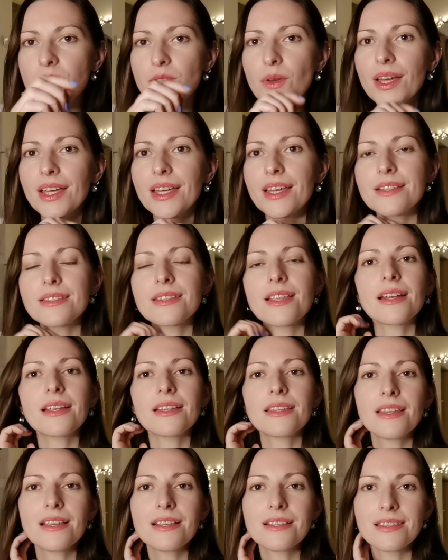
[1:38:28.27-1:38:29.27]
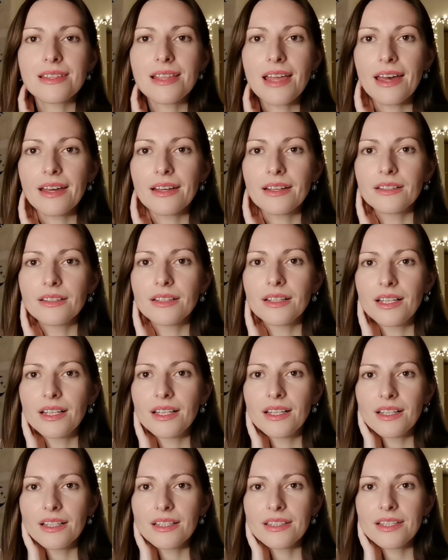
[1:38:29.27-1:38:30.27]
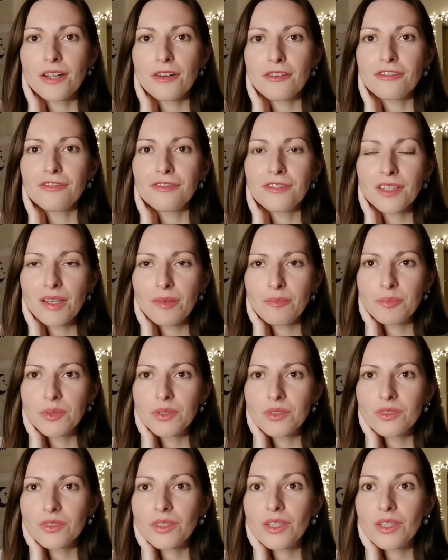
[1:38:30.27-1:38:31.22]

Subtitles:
So I guess that in this deck, they're flipped.